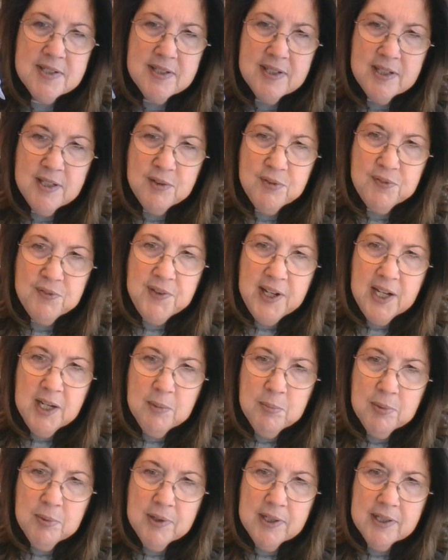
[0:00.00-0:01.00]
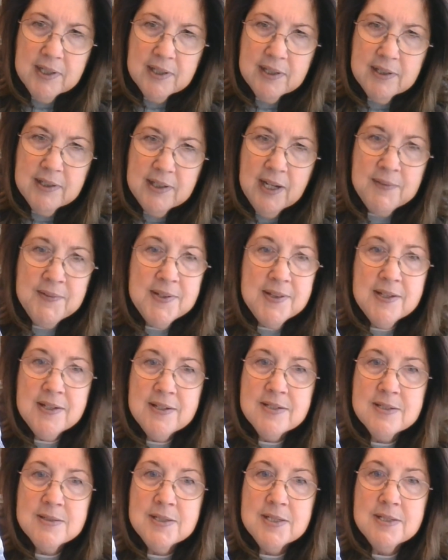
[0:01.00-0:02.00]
and the fabric, everything